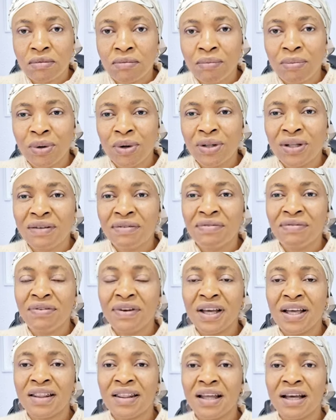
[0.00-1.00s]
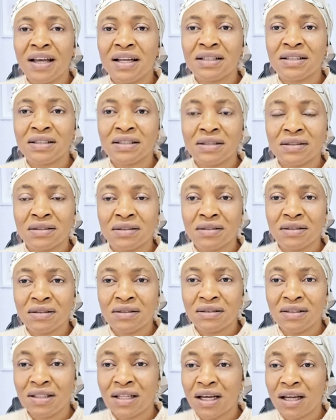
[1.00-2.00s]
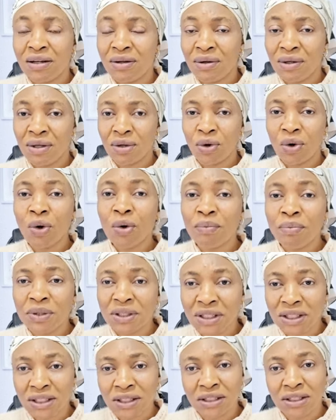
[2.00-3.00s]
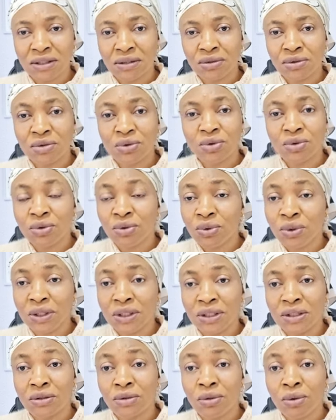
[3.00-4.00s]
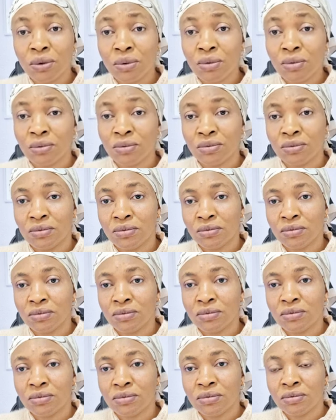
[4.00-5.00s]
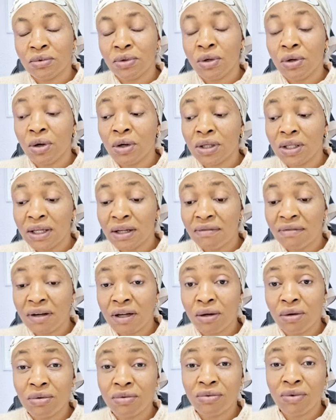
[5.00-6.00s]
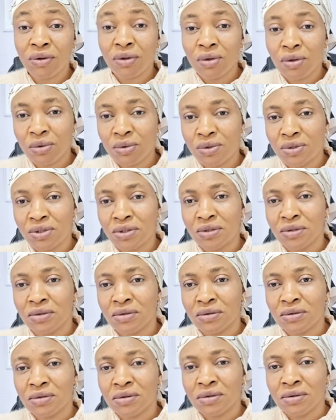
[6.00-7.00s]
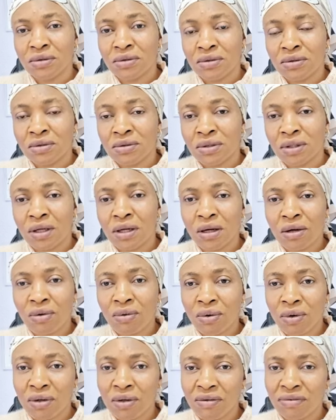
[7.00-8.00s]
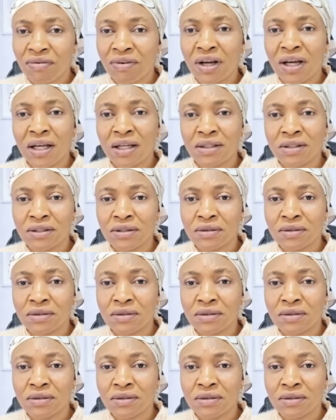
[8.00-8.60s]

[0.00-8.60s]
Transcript: but they felt that they are not incompetent to do it. No, God never looked for those that are qualified.